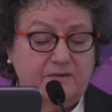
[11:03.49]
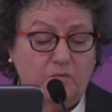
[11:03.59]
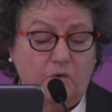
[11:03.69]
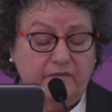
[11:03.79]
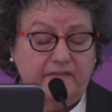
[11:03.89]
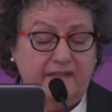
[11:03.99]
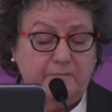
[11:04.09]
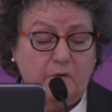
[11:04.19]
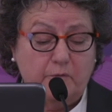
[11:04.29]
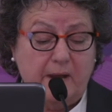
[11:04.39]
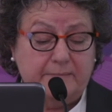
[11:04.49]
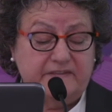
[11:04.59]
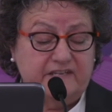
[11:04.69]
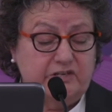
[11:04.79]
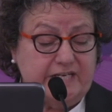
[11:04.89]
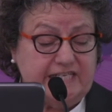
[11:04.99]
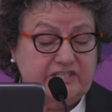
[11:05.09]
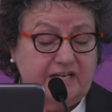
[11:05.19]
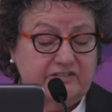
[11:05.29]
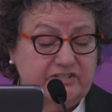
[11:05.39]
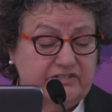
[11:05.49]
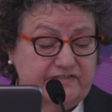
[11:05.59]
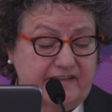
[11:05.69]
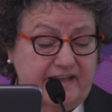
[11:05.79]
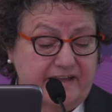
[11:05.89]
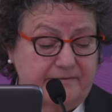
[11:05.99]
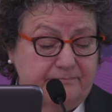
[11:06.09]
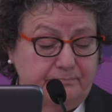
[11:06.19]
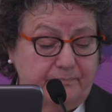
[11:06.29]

and what might be the unique challenges there.